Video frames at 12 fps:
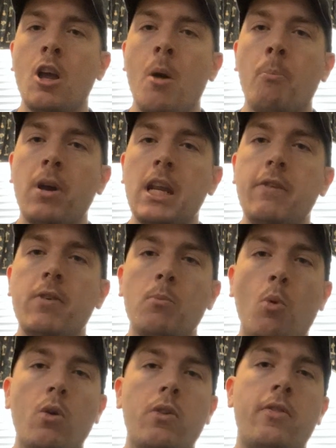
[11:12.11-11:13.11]
But even
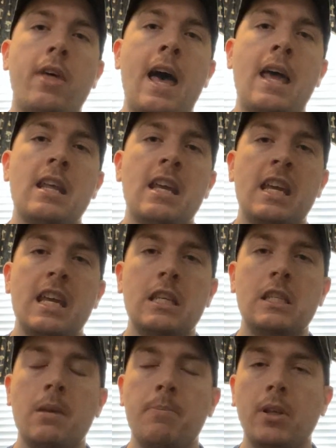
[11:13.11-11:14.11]
more than that is
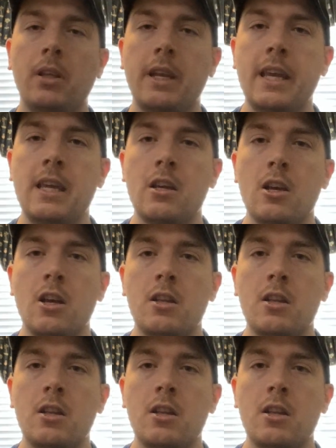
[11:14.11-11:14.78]
the ability